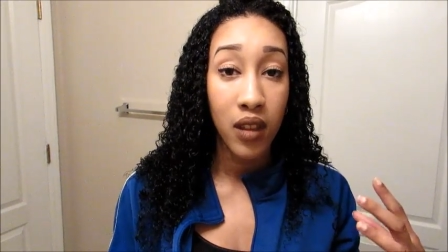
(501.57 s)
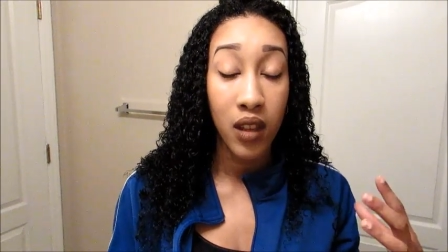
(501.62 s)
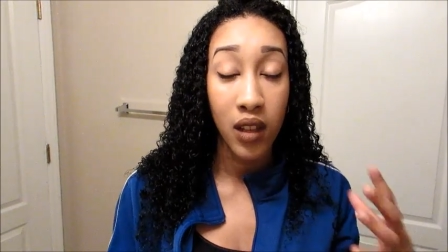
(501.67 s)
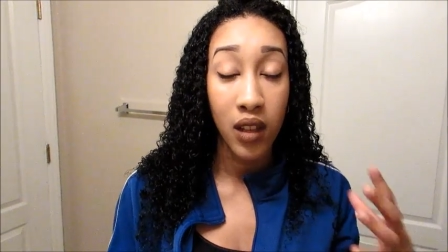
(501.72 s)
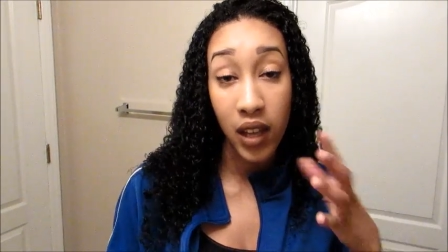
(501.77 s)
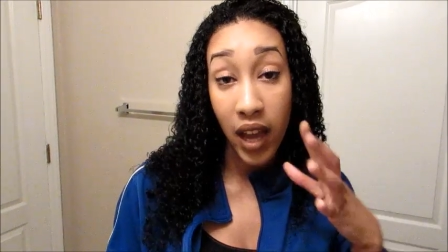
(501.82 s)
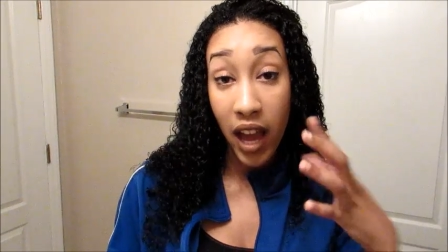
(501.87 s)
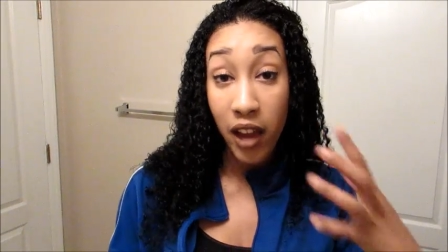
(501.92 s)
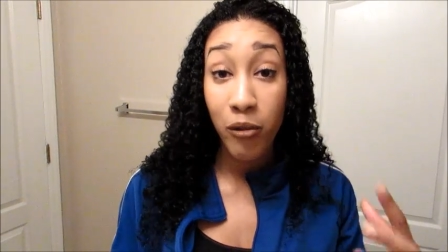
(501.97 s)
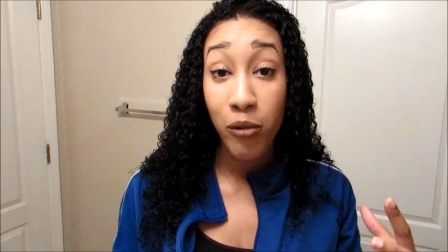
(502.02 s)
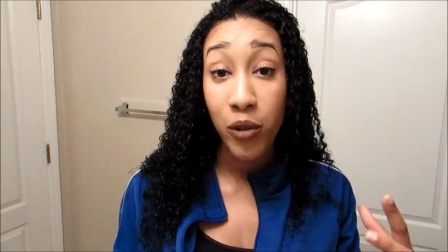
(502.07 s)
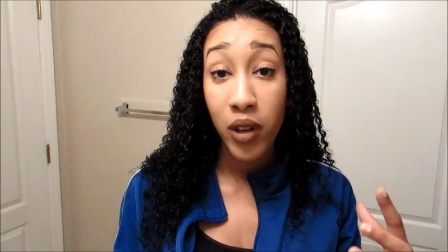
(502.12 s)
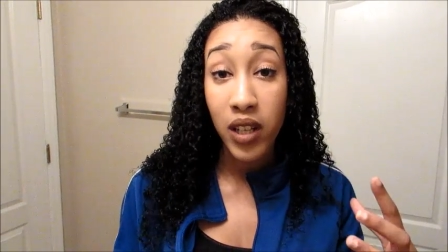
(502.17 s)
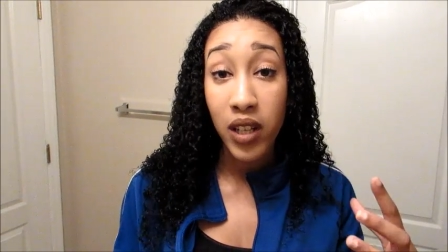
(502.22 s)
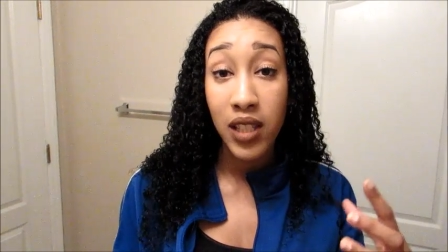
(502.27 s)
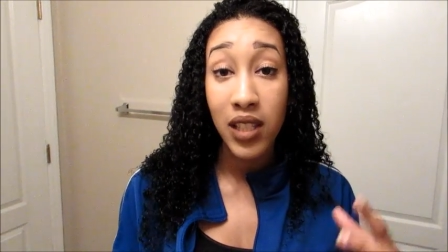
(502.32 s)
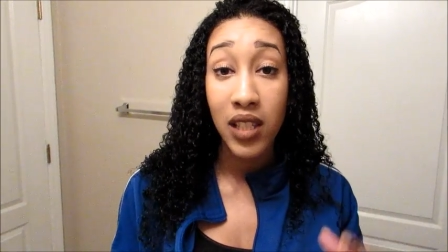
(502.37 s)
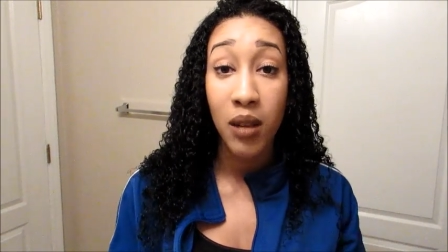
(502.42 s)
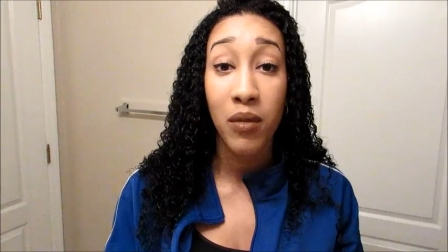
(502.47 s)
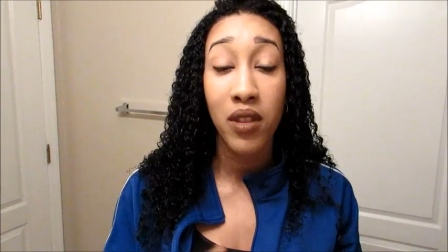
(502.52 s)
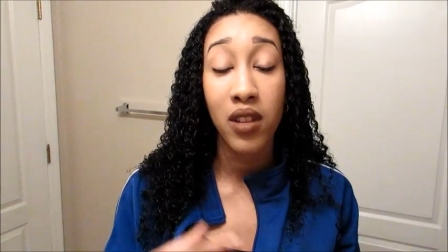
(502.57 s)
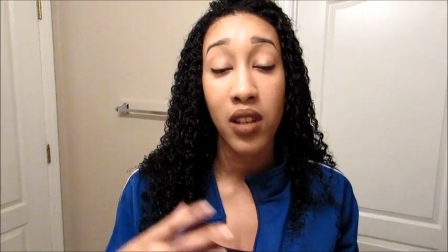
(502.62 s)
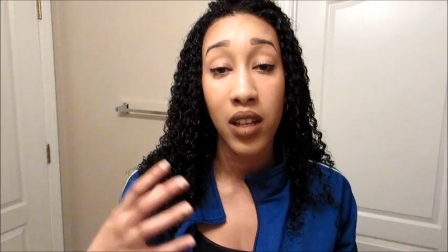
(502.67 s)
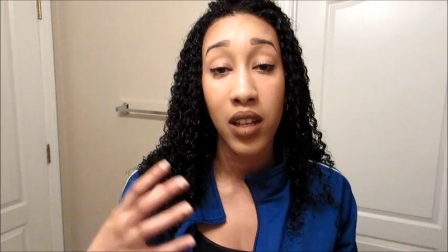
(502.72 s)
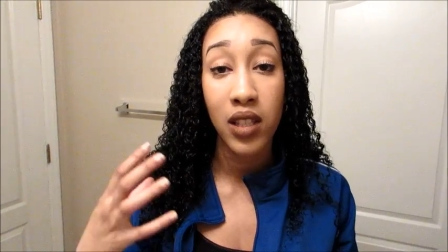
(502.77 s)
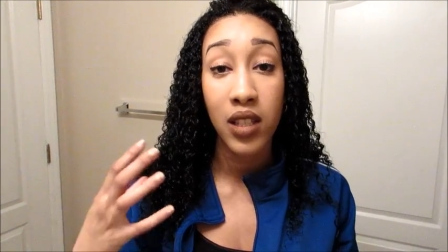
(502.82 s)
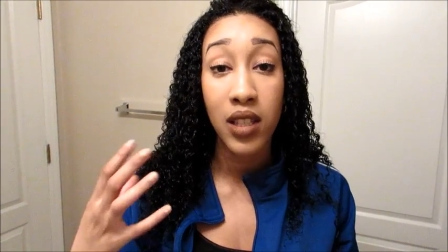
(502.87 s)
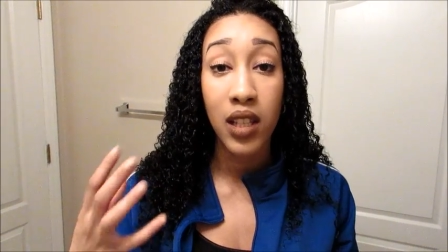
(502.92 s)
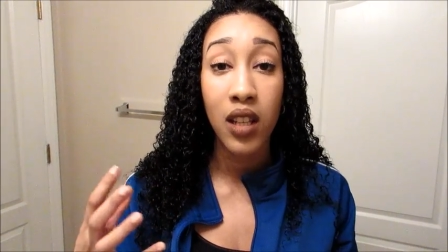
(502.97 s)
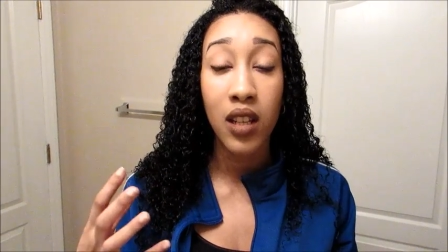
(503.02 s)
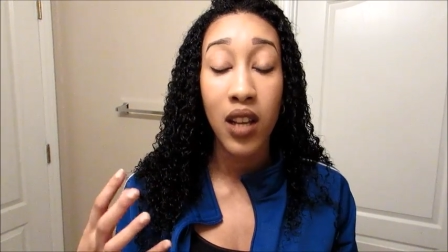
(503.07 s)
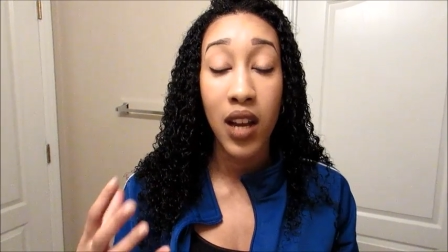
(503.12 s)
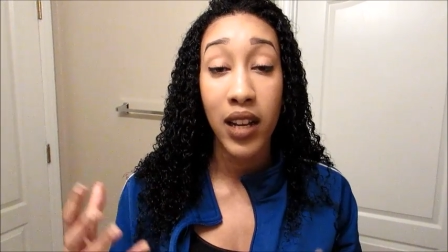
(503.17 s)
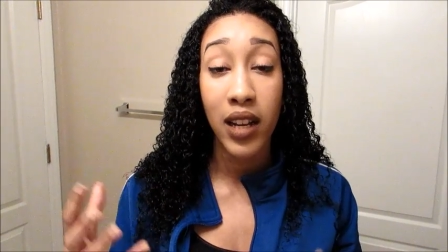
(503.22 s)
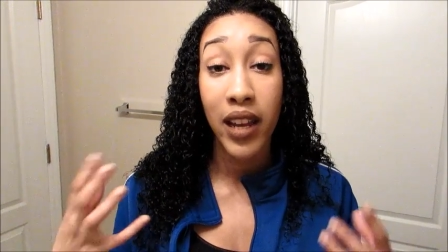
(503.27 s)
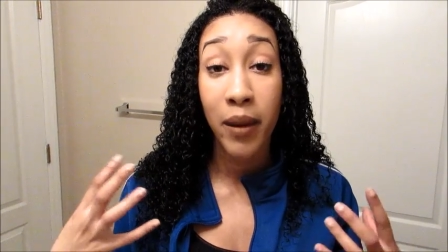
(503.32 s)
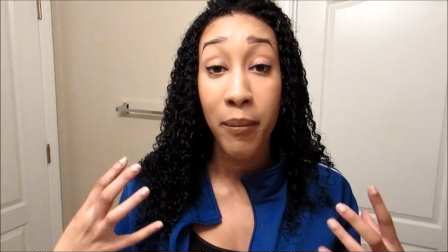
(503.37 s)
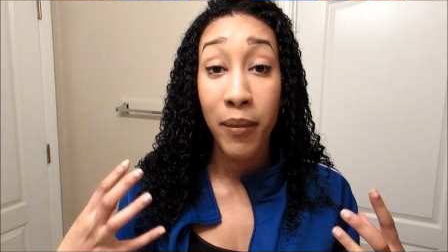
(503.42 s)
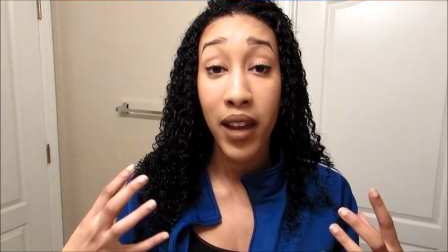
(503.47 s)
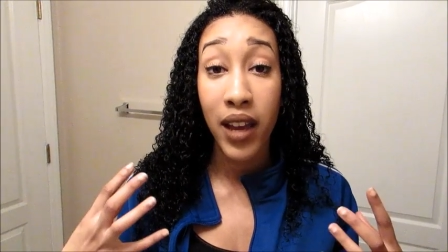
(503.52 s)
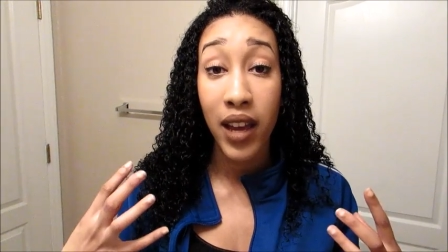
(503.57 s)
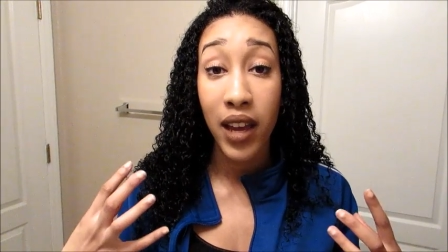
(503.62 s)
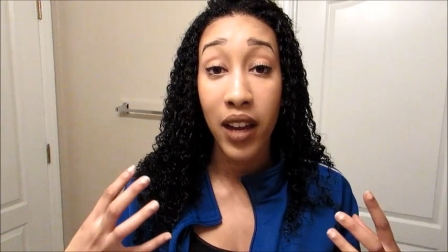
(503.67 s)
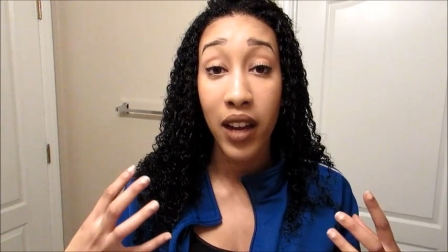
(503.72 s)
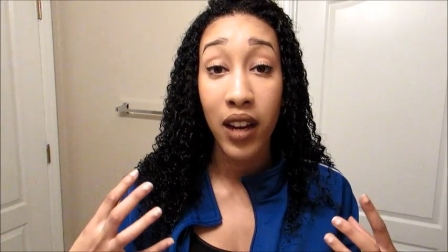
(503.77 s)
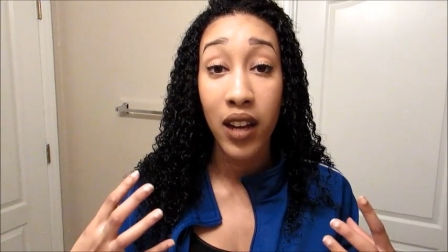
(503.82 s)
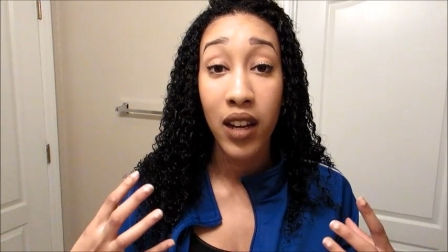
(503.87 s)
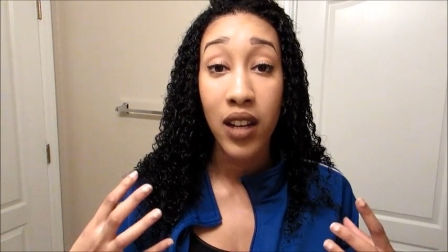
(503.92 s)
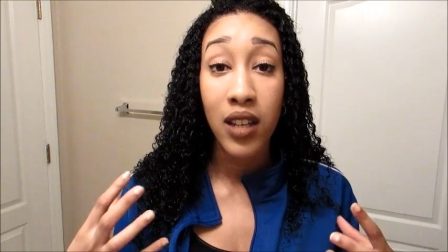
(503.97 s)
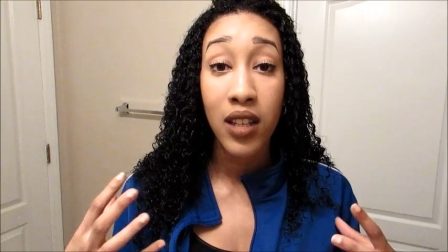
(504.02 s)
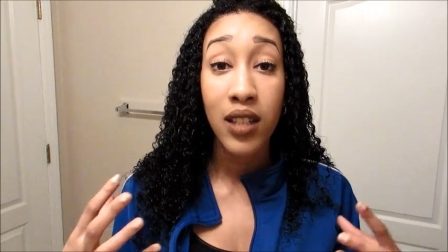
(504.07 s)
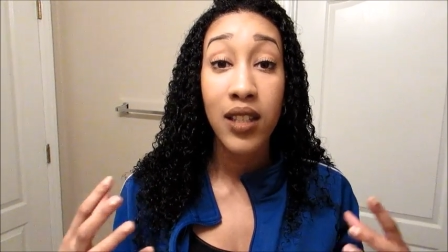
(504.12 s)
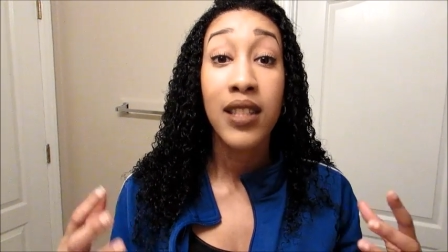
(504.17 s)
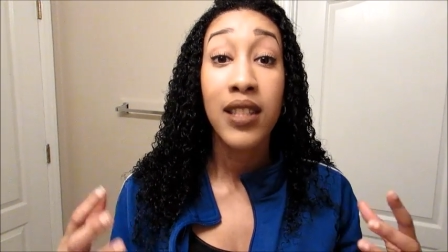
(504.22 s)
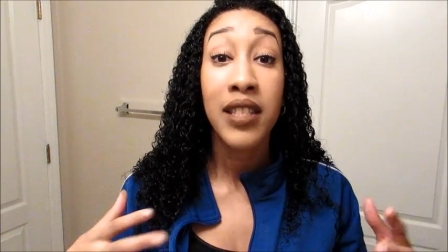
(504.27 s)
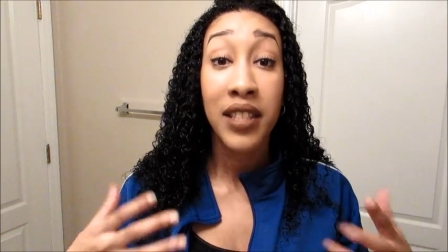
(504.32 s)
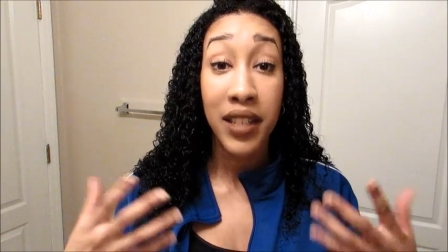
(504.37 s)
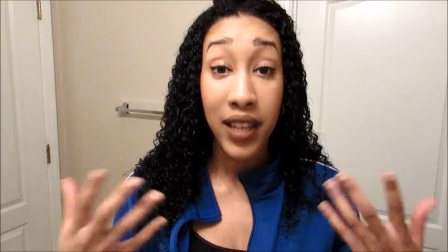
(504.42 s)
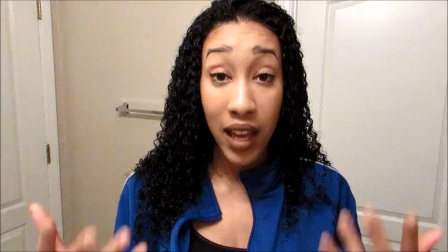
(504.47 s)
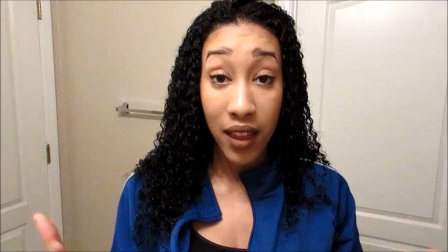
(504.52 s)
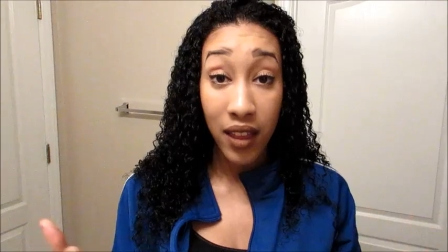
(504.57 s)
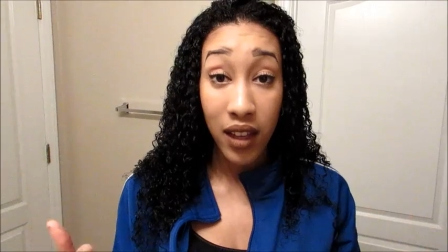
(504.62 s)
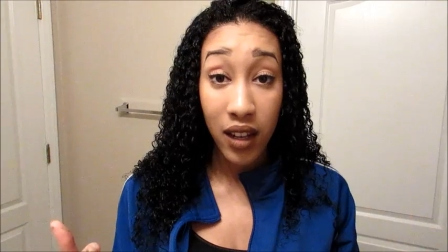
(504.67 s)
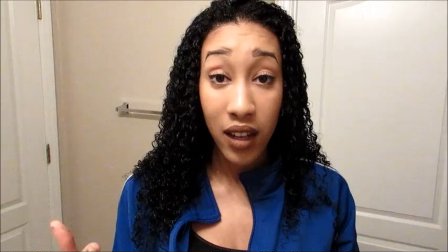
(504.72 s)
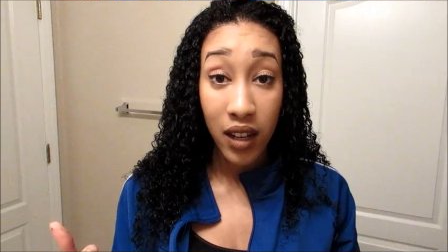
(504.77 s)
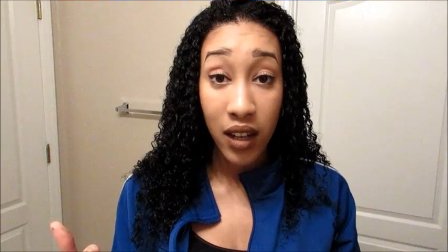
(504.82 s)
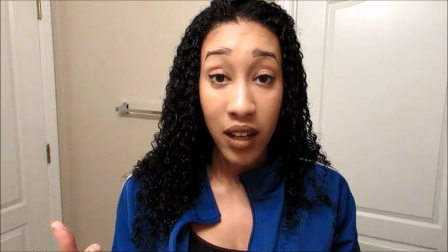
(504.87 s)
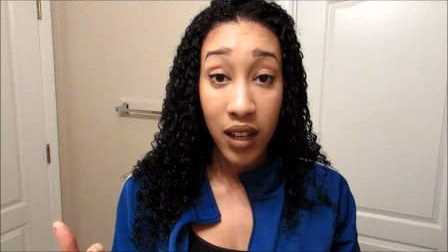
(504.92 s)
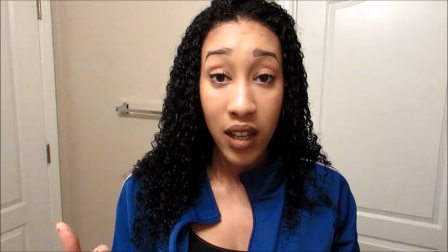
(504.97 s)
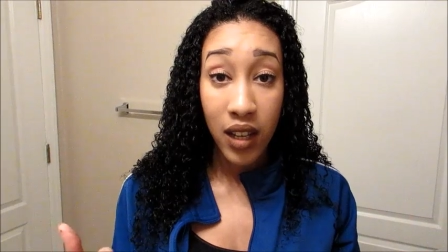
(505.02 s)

the Kenra and some of the silicone in my hair together.